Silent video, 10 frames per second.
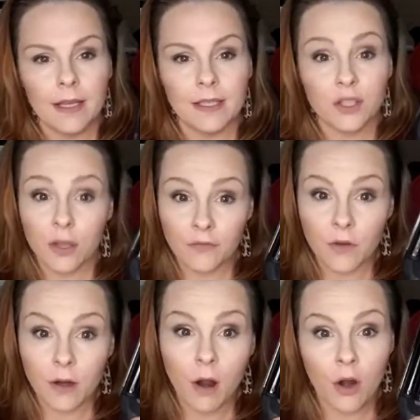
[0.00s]
it is good
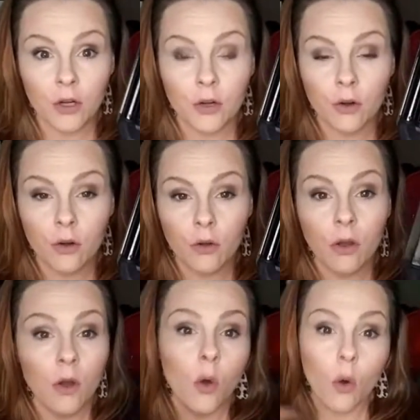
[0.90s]
for hard to curl
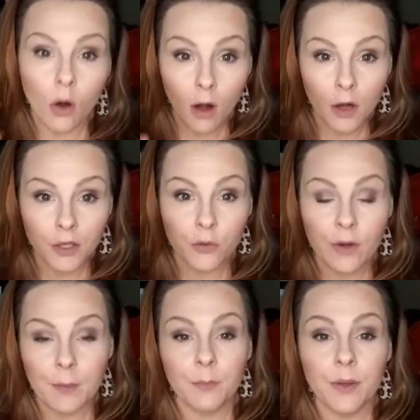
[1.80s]
or hard to
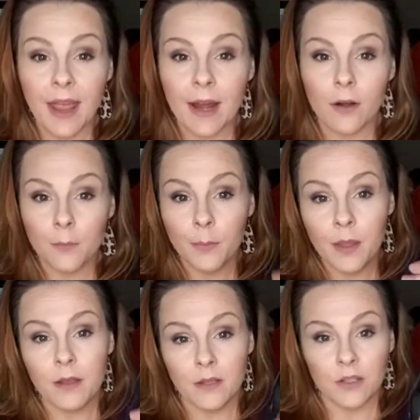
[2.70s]
crimp hair.
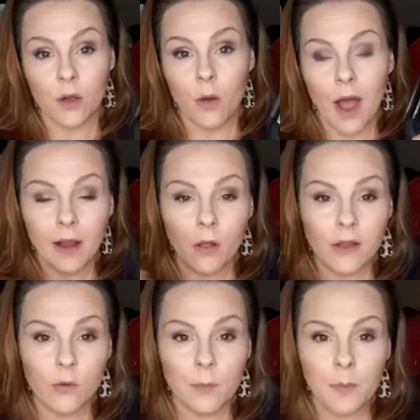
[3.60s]
So I call it
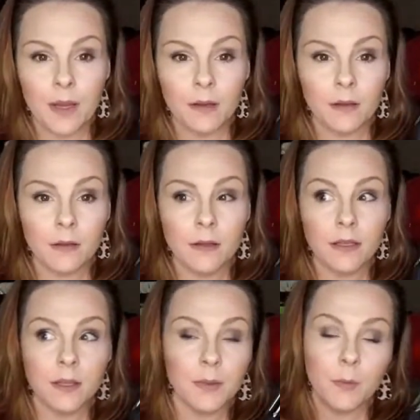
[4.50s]
crimping.
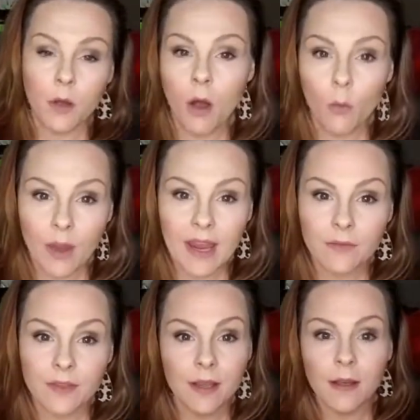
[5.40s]
Some people call it
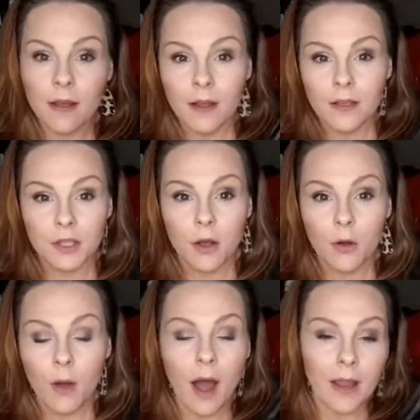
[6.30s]
waves.
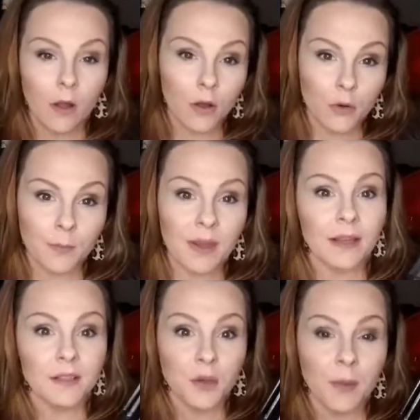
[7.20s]
So I call it
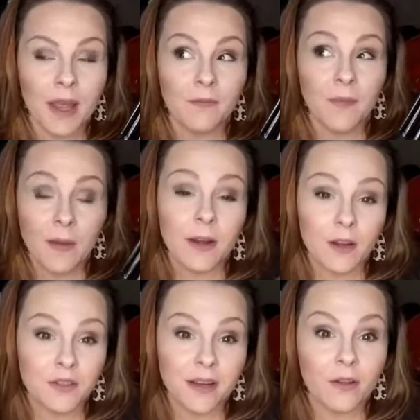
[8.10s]
crimping. So my favorite
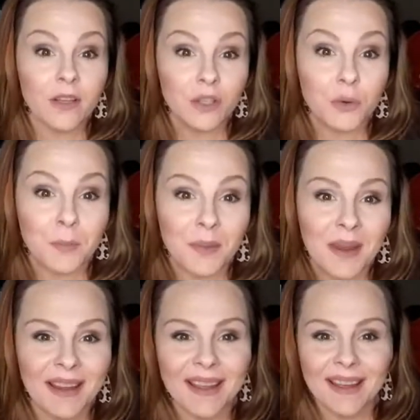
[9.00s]
hairstyle is
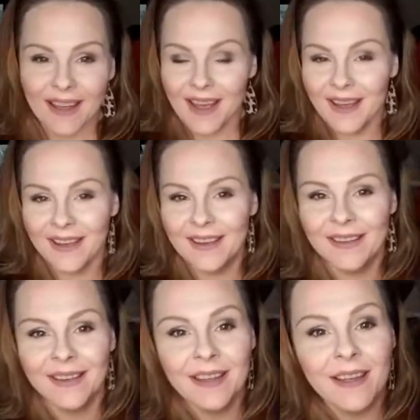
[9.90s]
crimping.
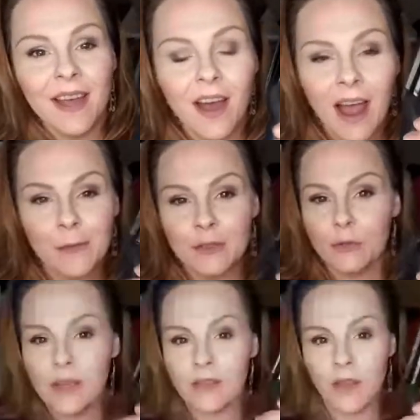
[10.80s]
I
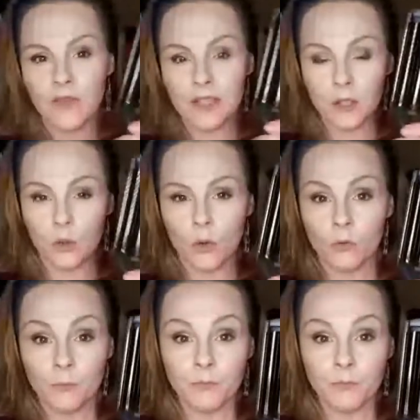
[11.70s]
absolutely love this tool.